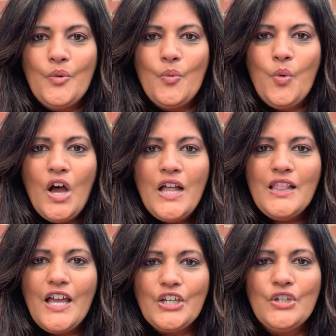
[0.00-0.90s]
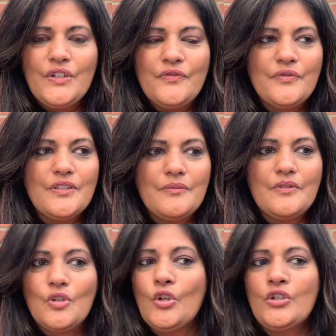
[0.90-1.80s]
while I could have
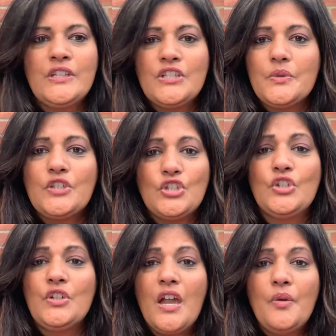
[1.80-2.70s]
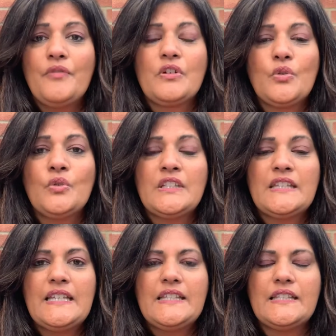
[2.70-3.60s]
gone into a studio and recorded
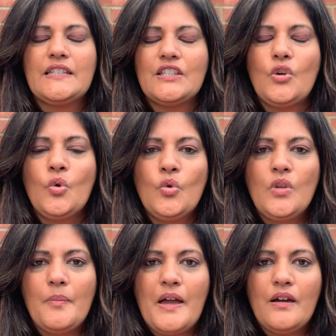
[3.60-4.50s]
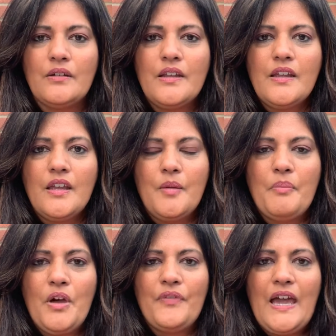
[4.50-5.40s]
these, this is all about
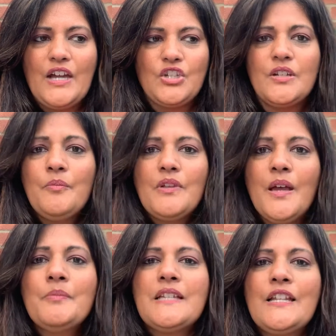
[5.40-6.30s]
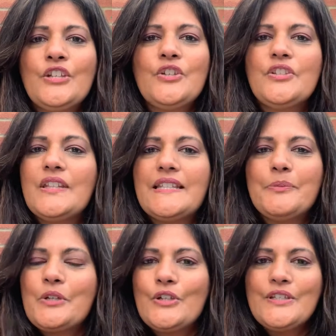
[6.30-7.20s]
imperfect action. I'm telling you this
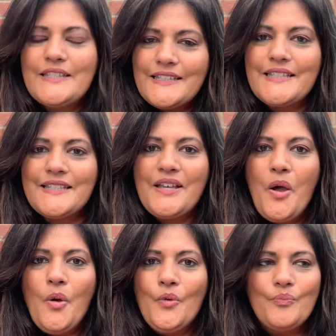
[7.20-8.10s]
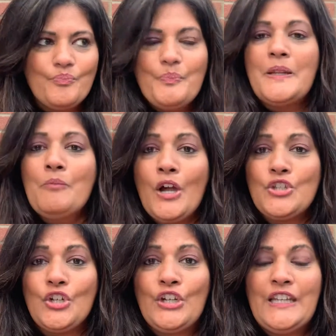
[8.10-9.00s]
because this has been my
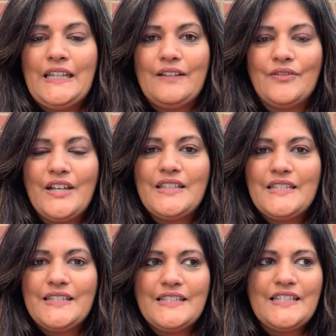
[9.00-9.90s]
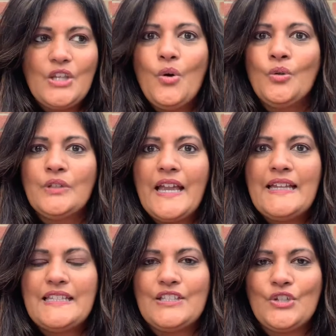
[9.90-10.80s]
journey, right? These whole
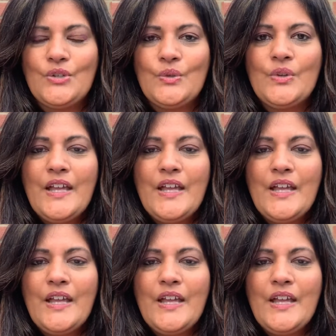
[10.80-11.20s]
83